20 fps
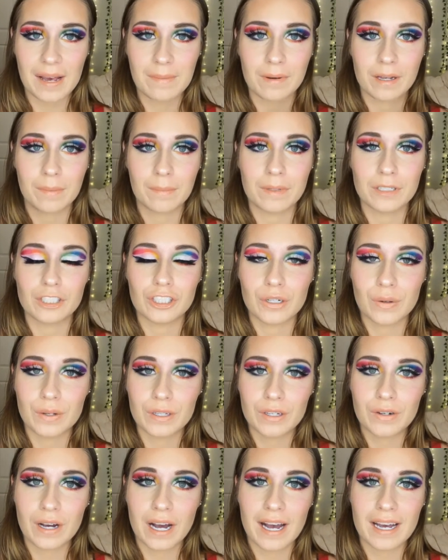I'm gonna be showing
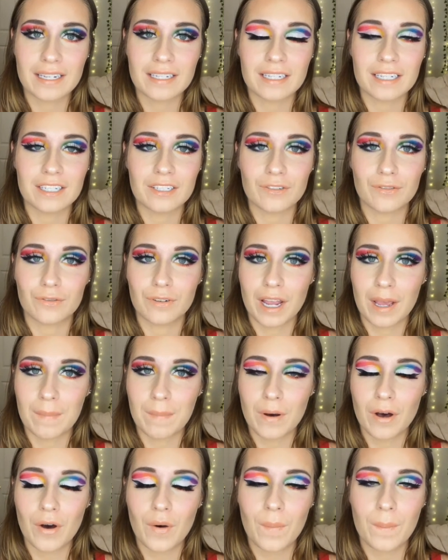you guys this
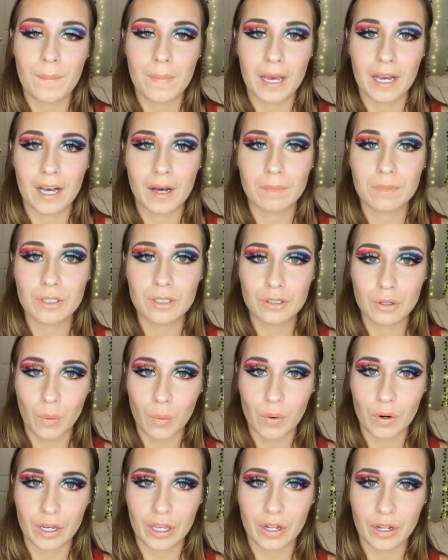rainbow makeup
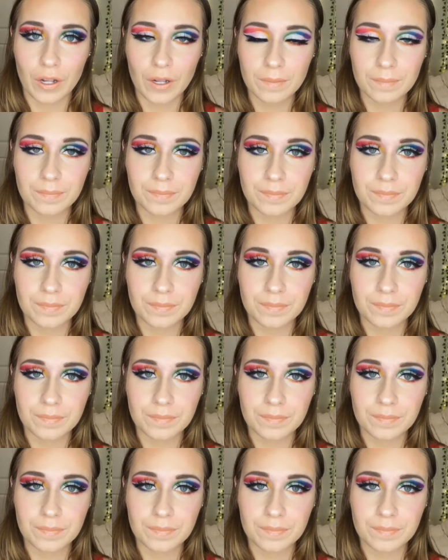tutorial